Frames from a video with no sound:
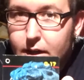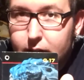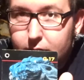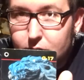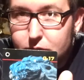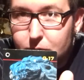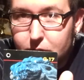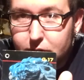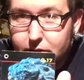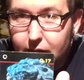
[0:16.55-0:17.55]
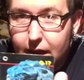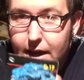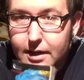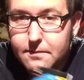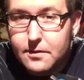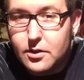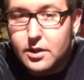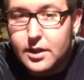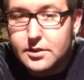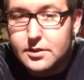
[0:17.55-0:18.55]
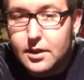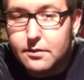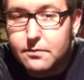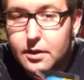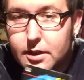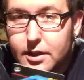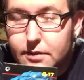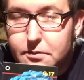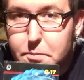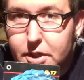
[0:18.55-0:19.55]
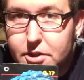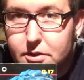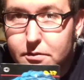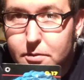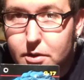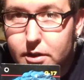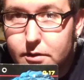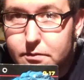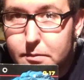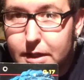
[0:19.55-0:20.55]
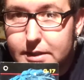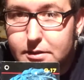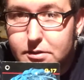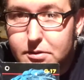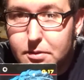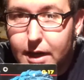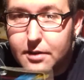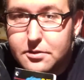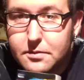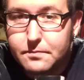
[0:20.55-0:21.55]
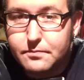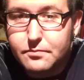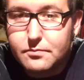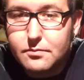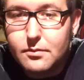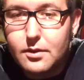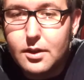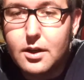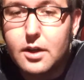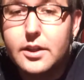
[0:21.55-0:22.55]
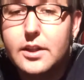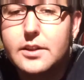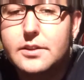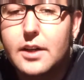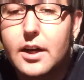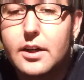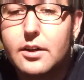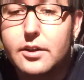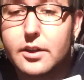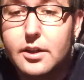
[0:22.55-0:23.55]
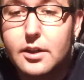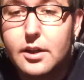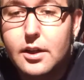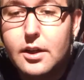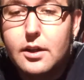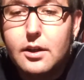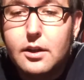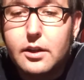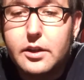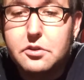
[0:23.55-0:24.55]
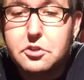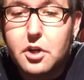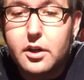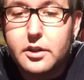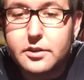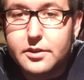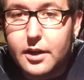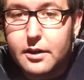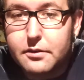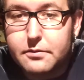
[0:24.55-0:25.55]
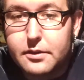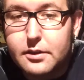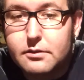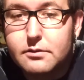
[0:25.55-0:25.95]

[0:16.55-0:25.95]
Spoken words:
Here's Orga's tag. Very nice front cover picture of Orga from Godzilla 2000. On the inside, all your legal jargon stuff and